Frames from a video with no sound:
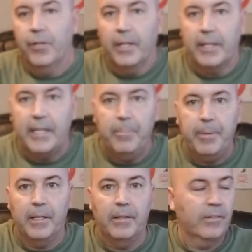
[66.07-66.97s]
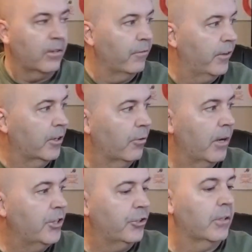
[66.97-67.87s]
you're going to keep it in this
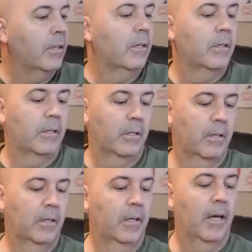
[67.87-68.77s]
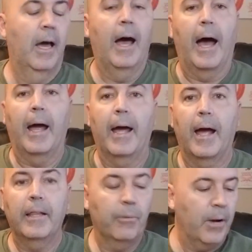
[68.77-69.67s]
configuration. I
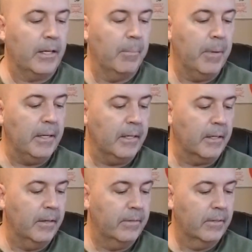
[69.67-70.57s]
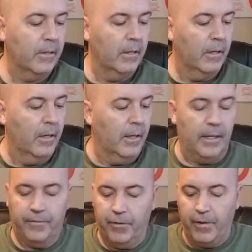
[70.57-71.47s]
highly recommend it because
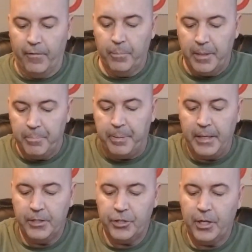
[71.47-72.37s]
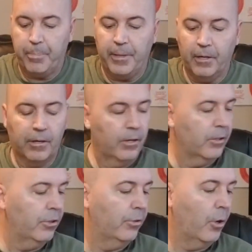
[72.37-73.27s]
if you've ever been pinched up here,
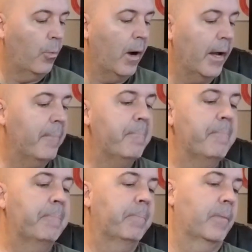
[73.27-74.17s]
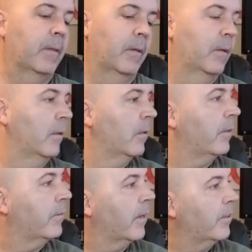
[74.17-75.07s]
you'll know why.
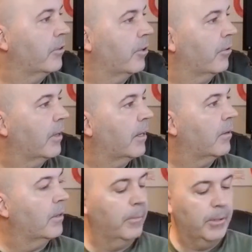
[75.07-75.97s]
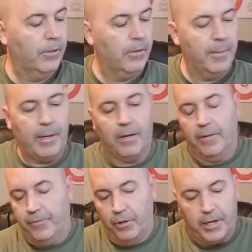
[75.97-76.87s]
Let's see, I just turned that on. Let me turn that back
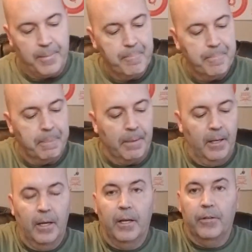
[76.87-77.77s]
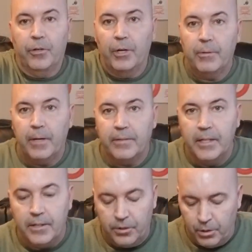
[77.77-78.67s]
off. Okay. So anyways,
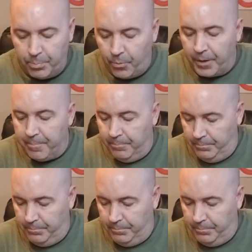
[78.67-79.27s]
getting to the point.